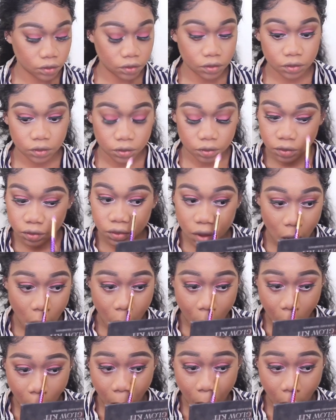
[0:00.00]
J
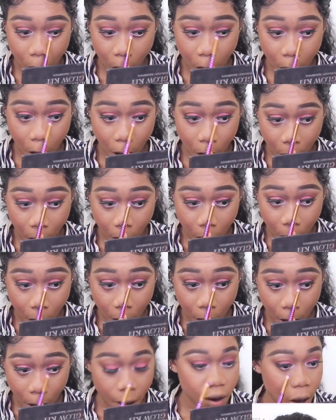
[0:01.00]
Glad Music.
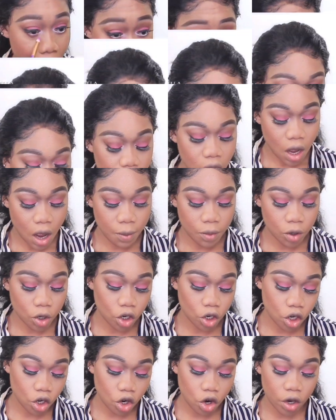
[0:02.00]
I'm
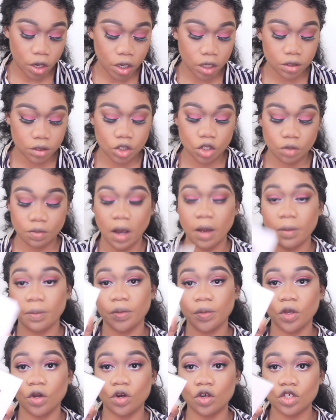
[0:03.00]
gonna go into my
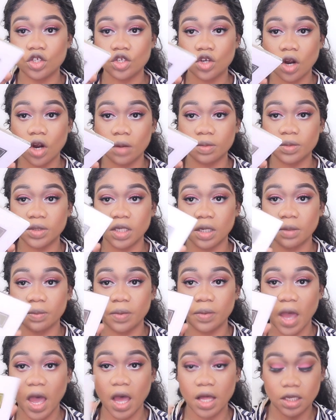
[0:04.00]
Pure Sculpting
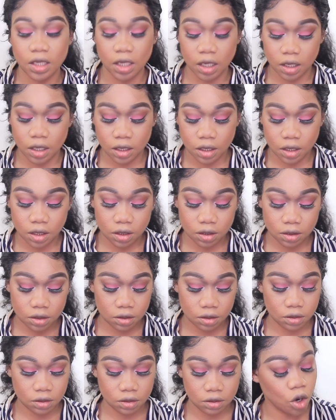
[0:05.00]
palette.
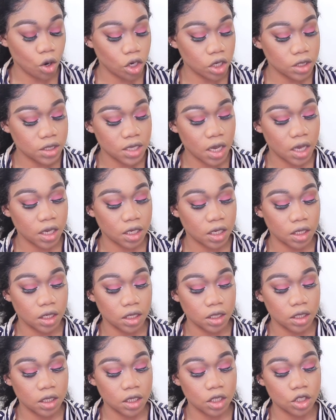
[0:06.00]
I'm gonna take
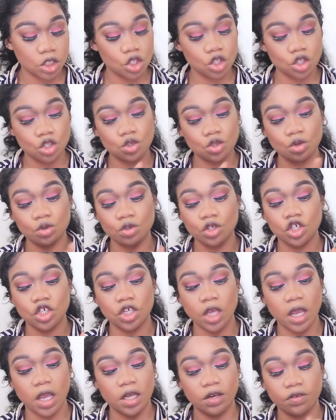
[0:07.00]
these two
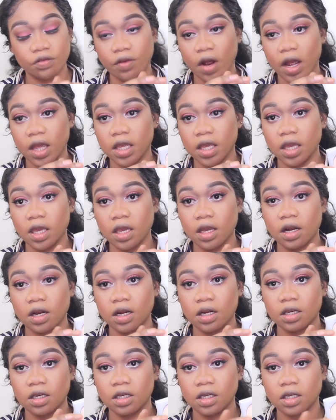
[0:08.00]
shades right
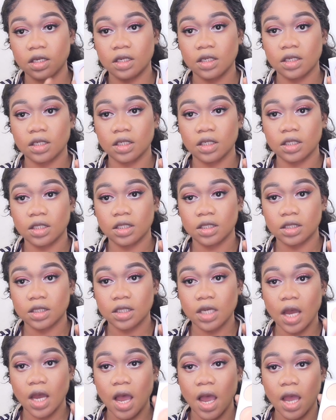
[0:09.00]
here
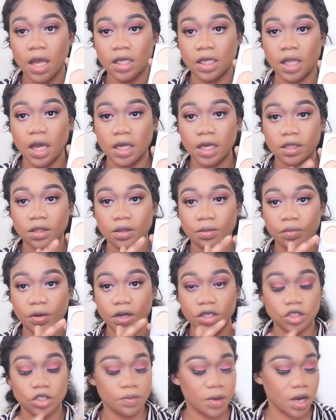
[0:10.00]
to highlight the
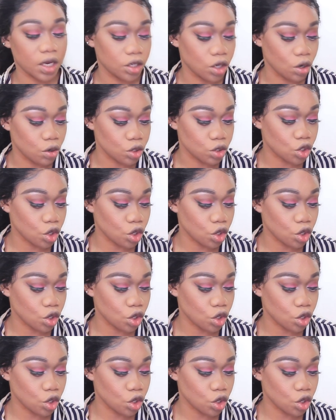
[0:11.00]
bridge of my nose.